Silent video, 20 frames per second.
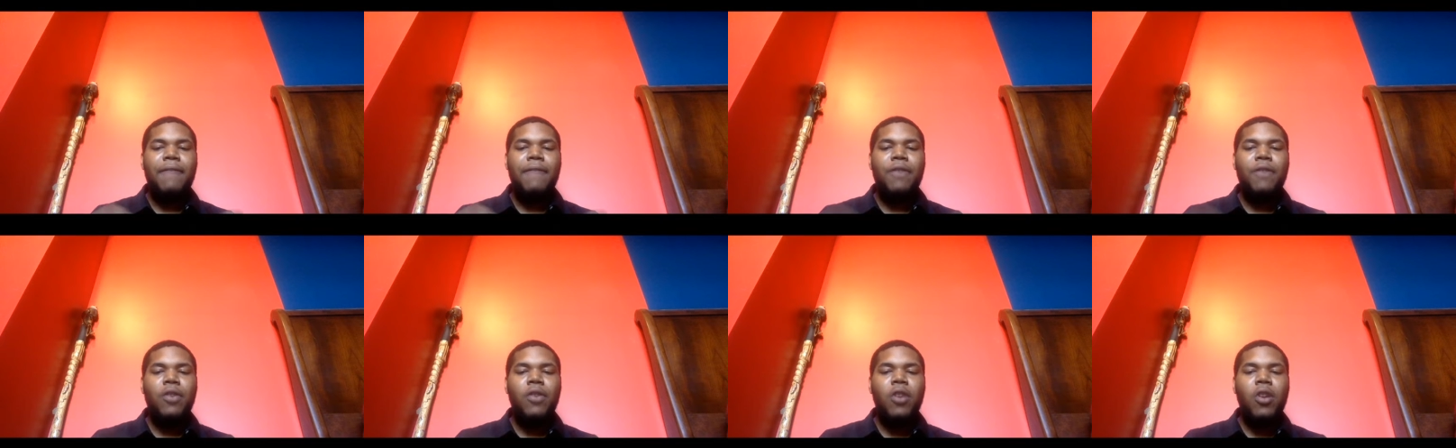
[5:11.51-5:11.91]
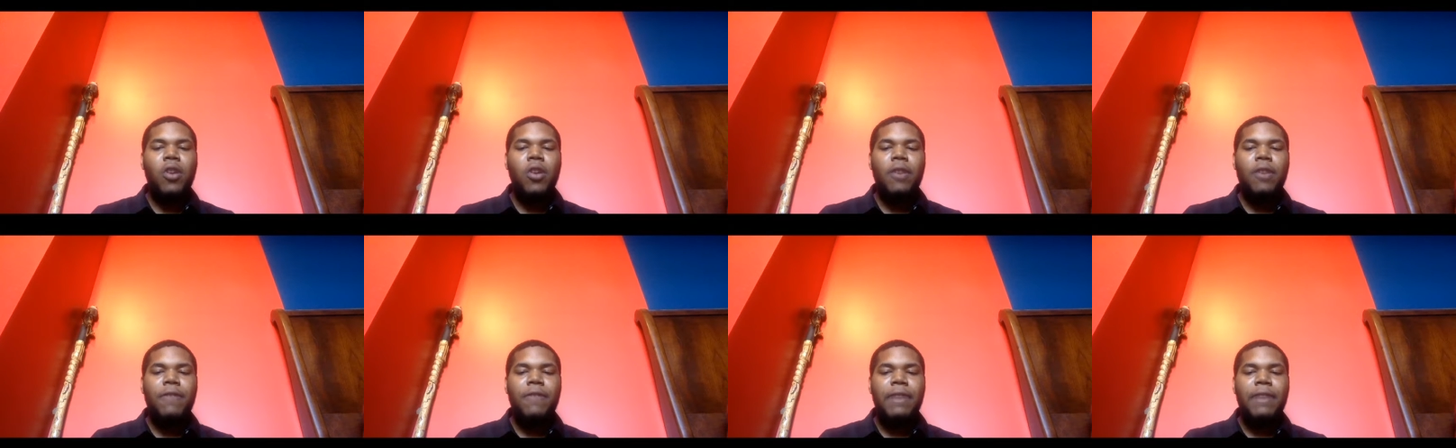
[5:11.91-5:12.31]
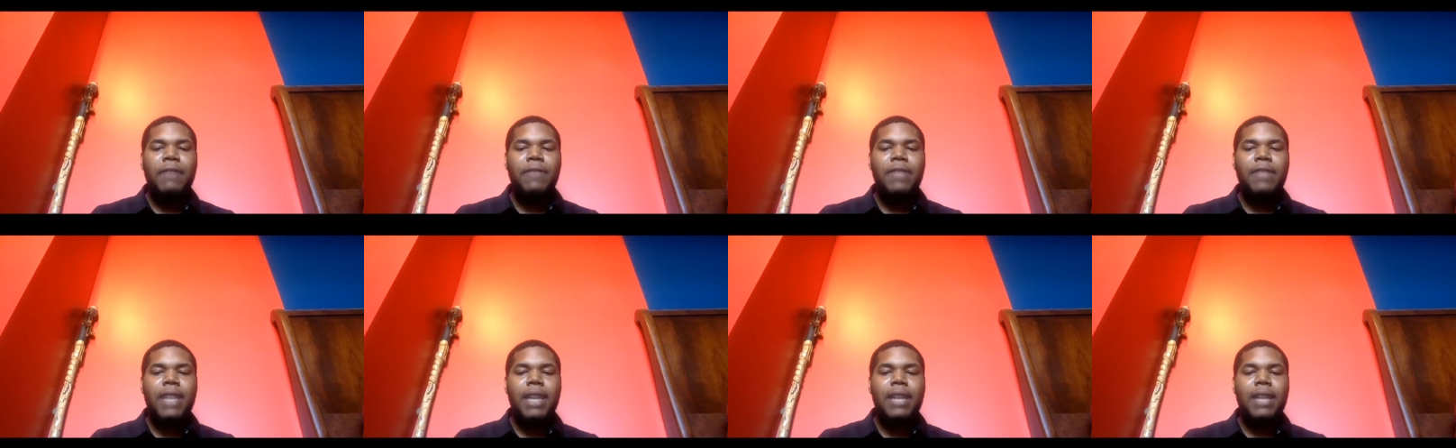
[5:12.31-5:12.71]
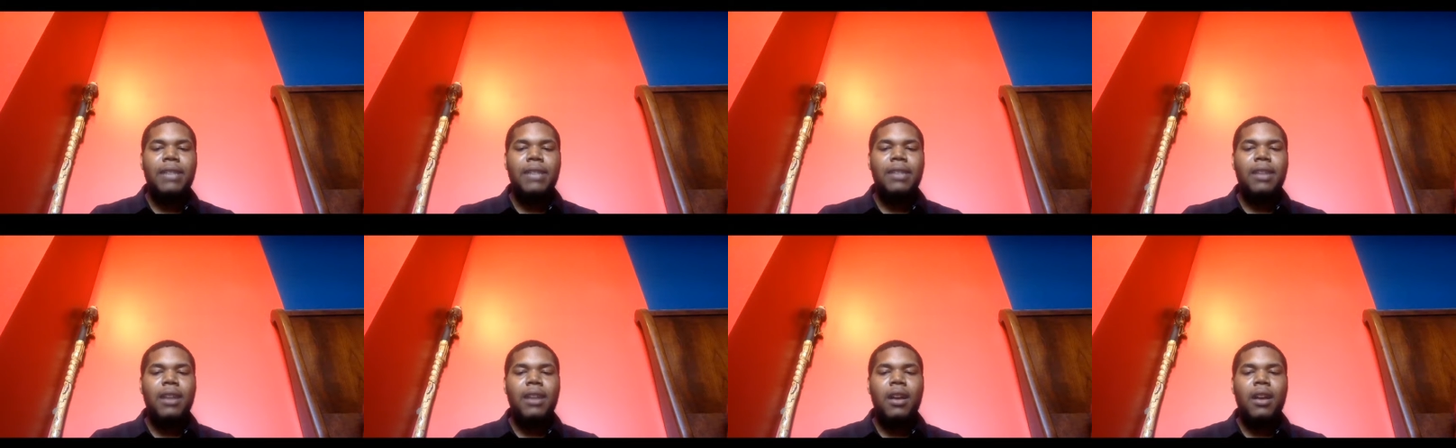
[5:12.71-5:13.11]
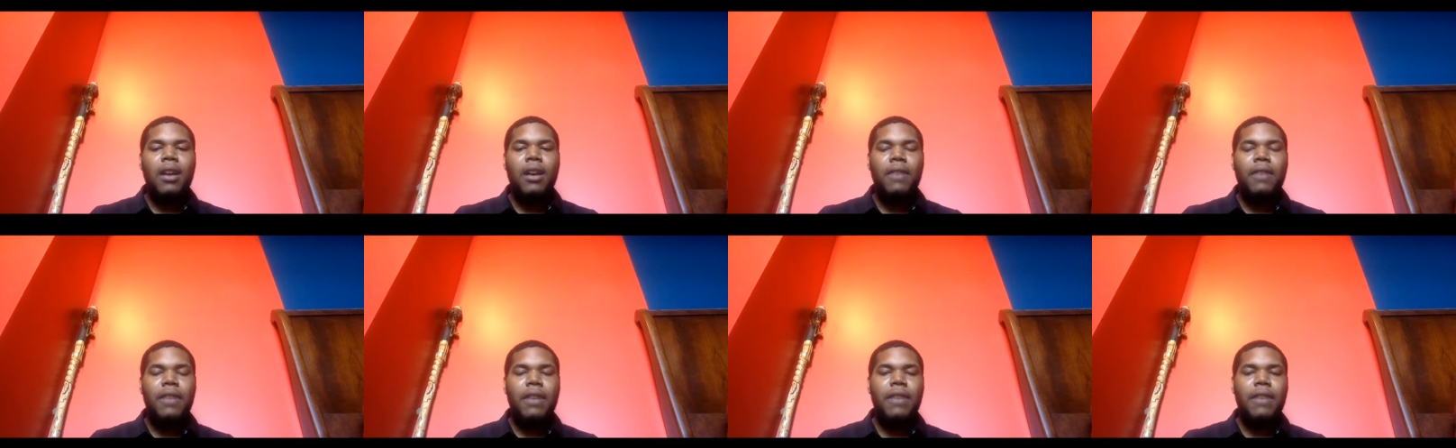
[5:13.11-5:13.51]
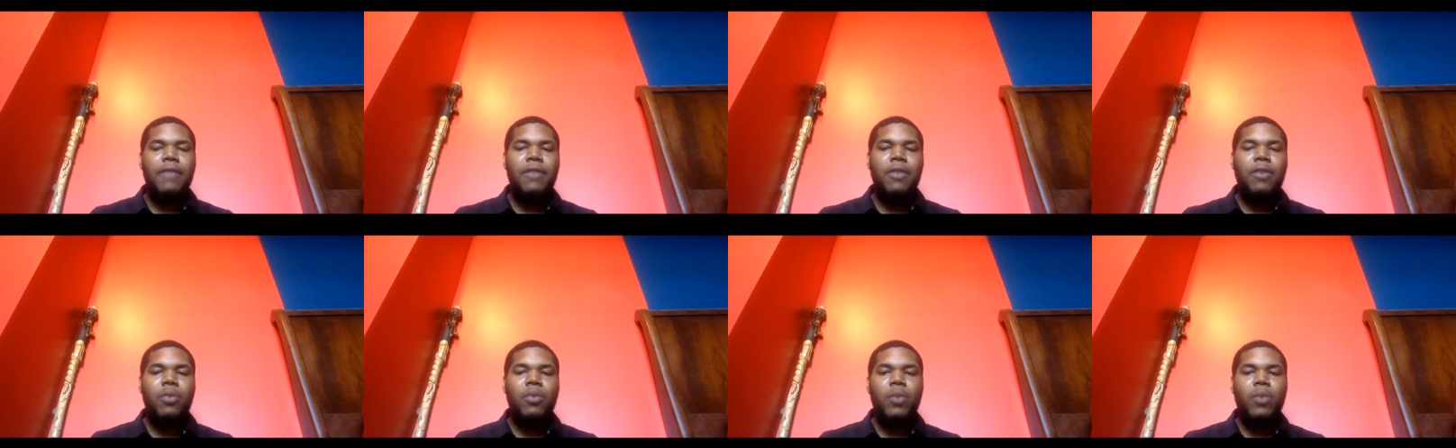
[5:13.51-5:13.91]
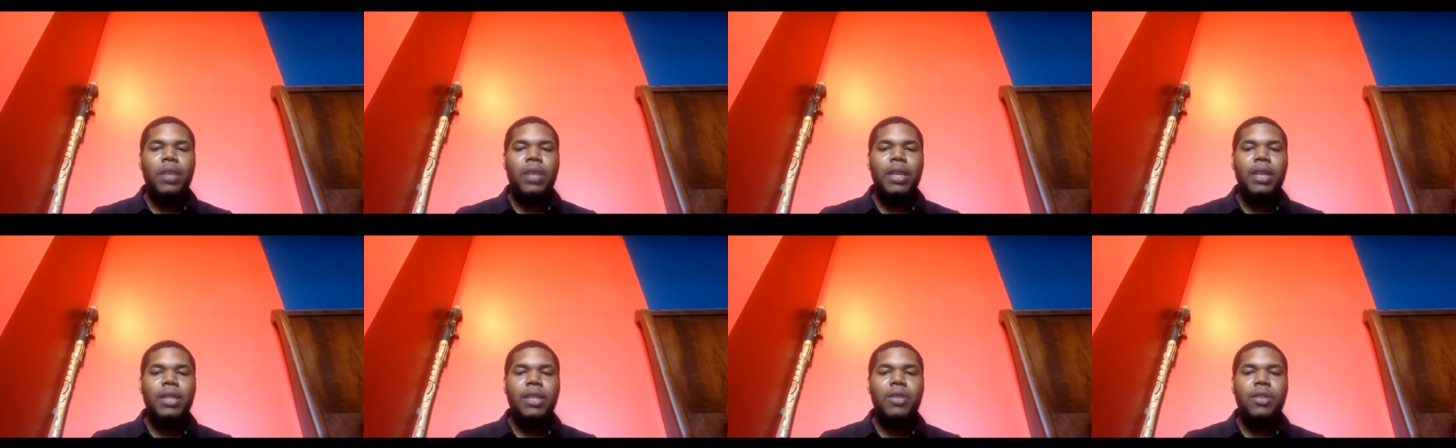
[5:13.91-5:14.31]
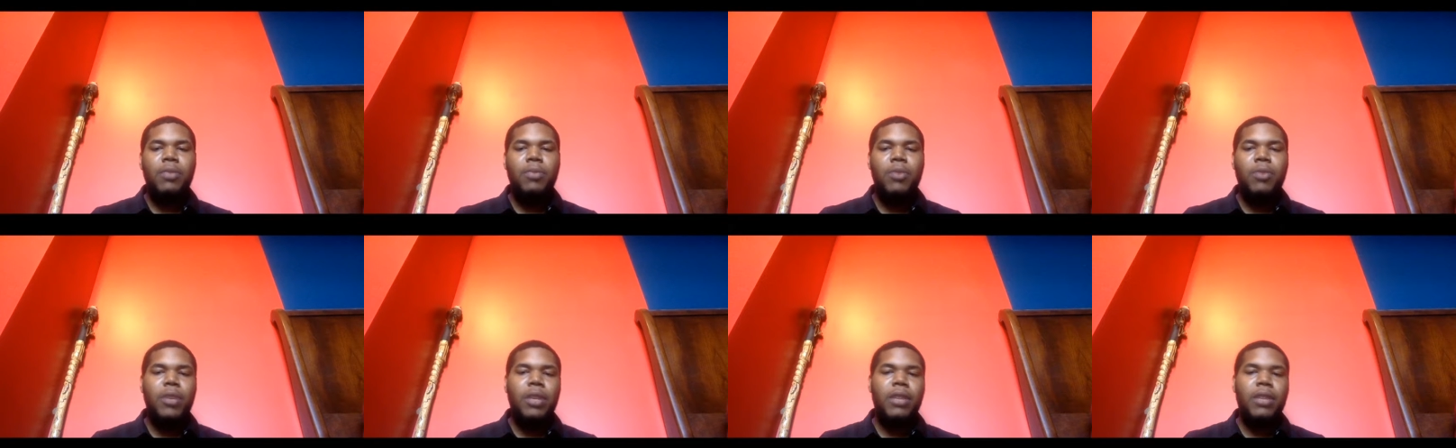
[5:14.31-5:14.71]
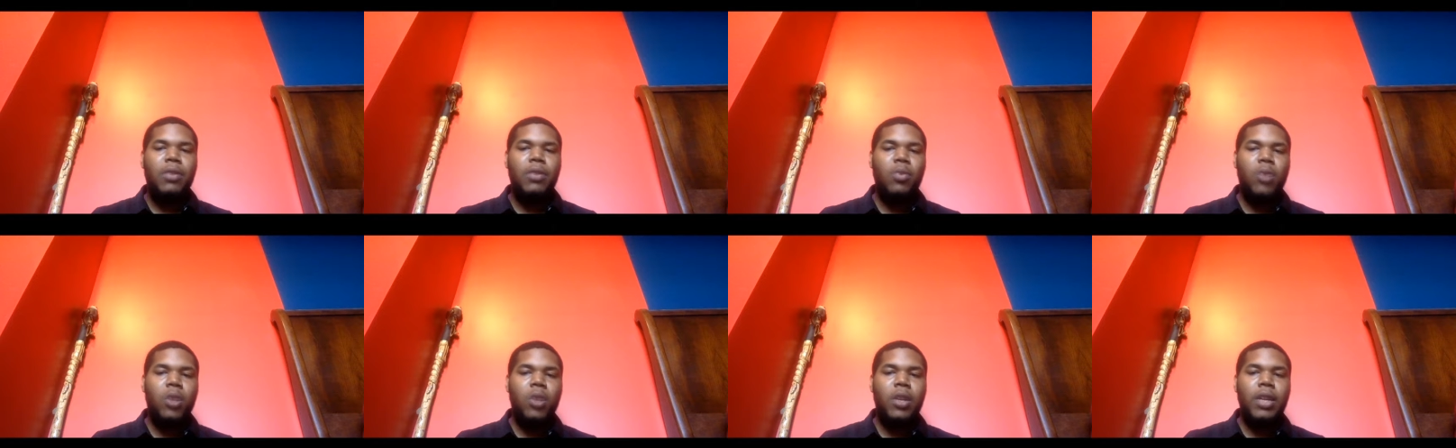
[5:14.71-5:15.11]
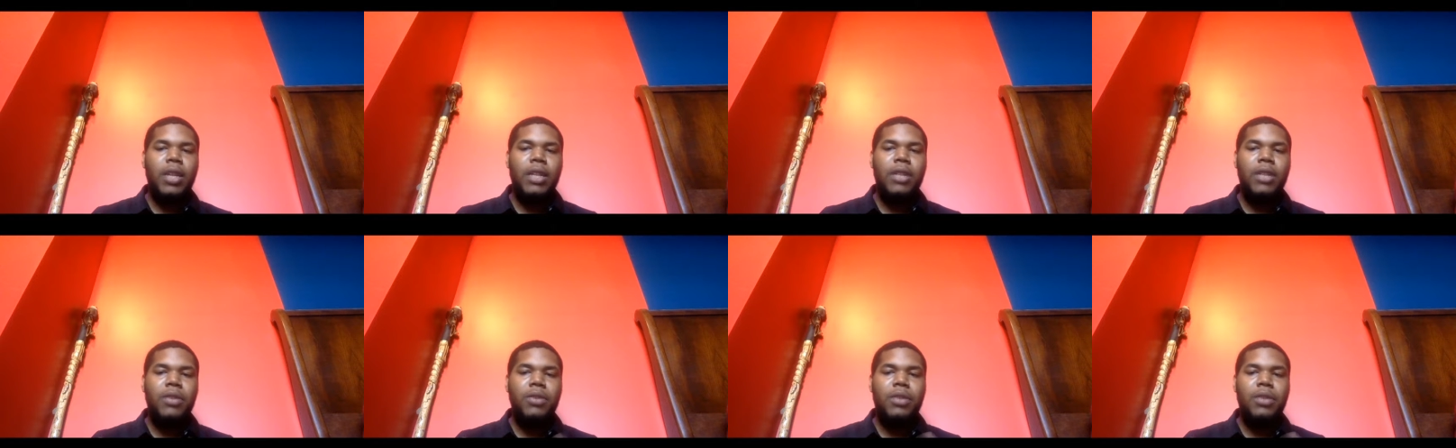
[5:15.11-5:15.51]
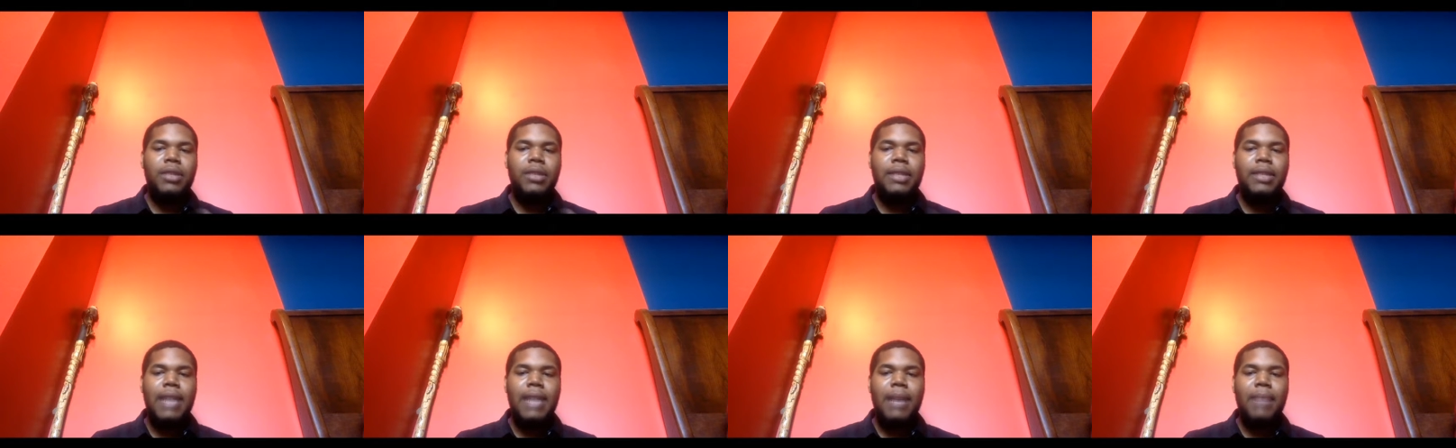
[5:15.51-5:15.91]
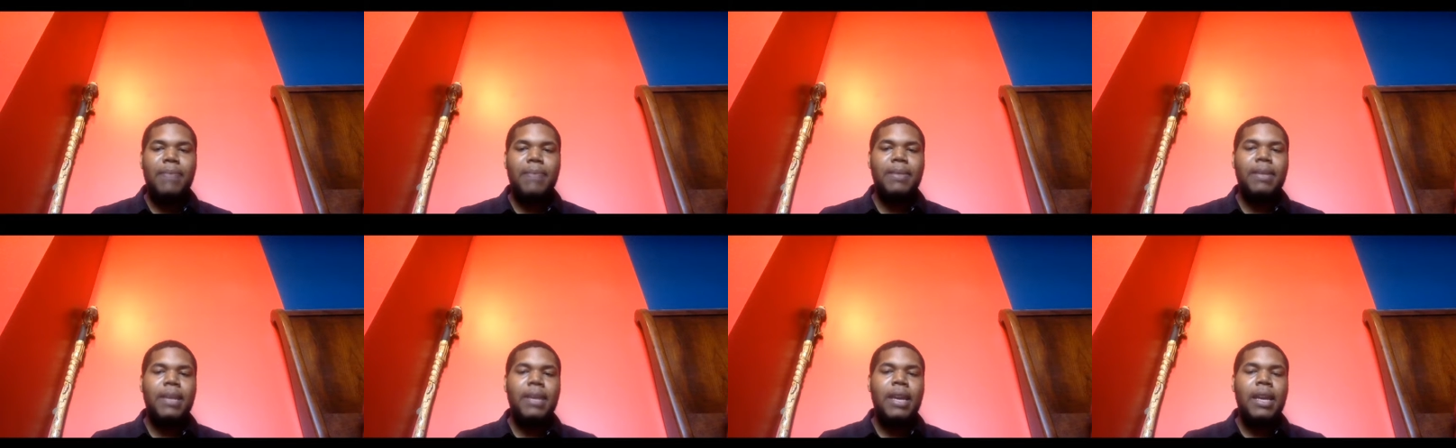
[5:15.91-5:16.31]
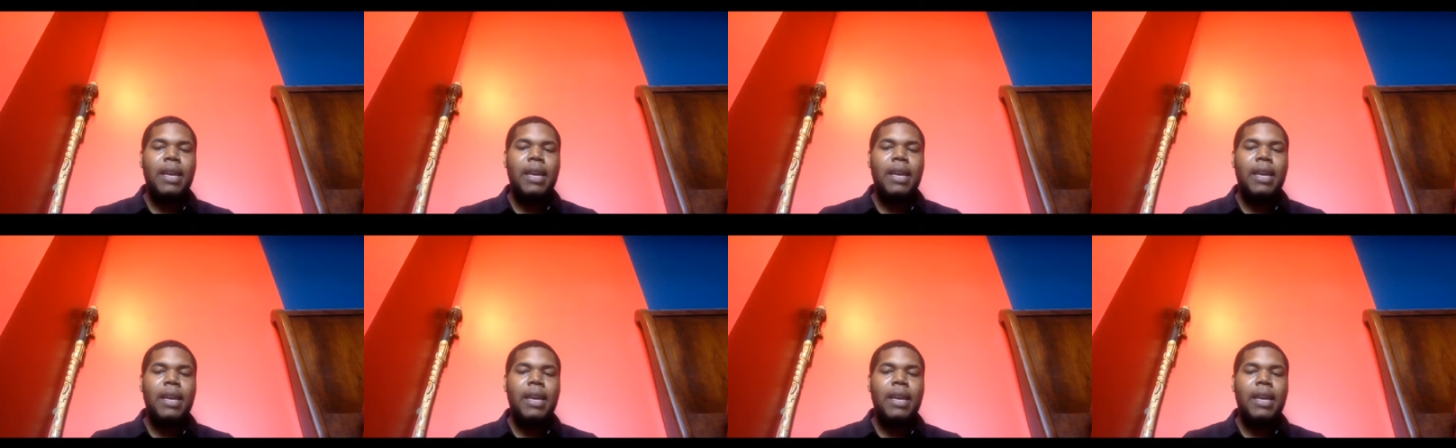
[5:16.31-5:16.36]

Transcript: full on faith test of if you're willing to put in the work and do the steps